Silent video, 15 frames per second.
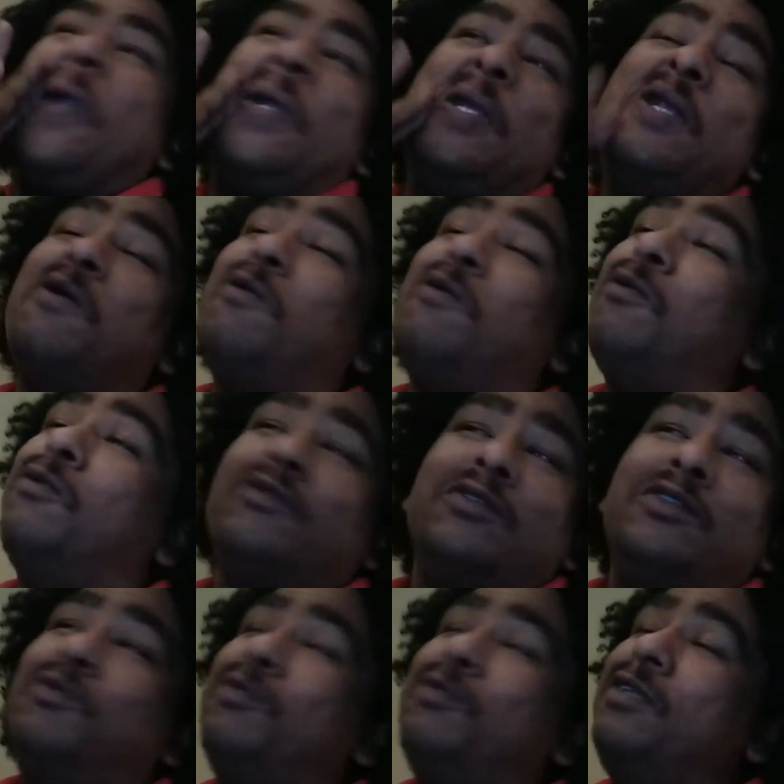No,
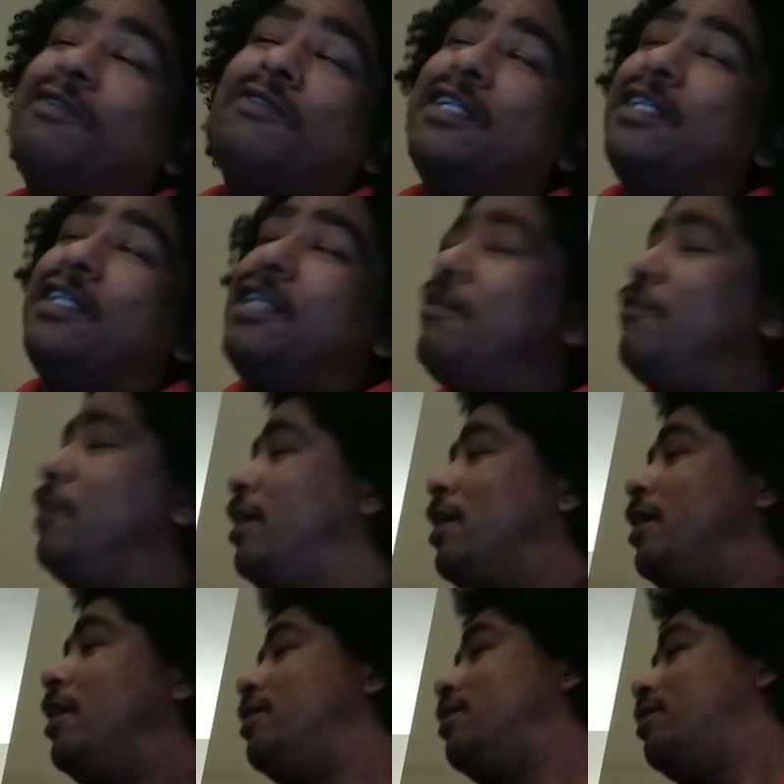you will never get that
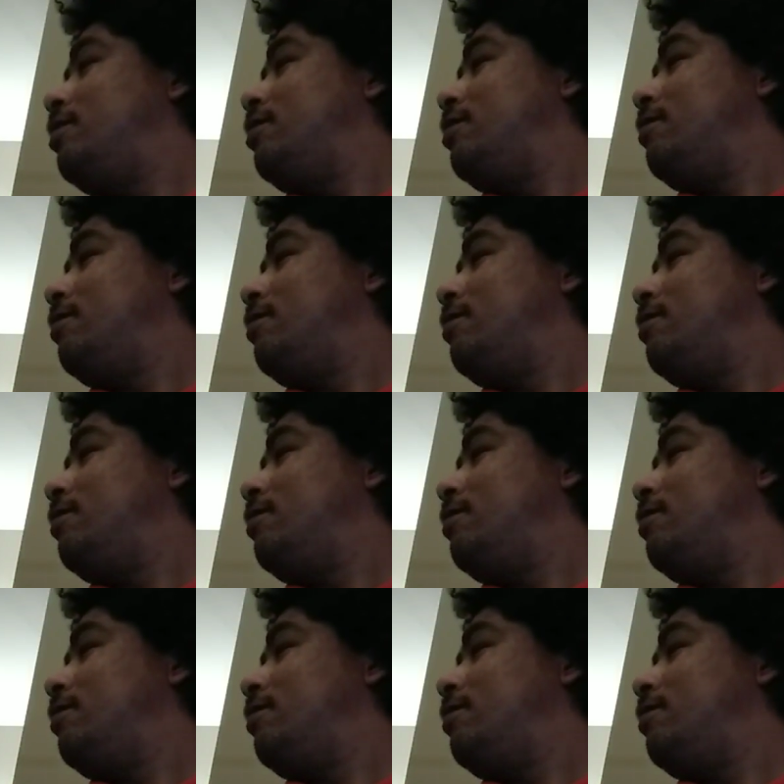vacation.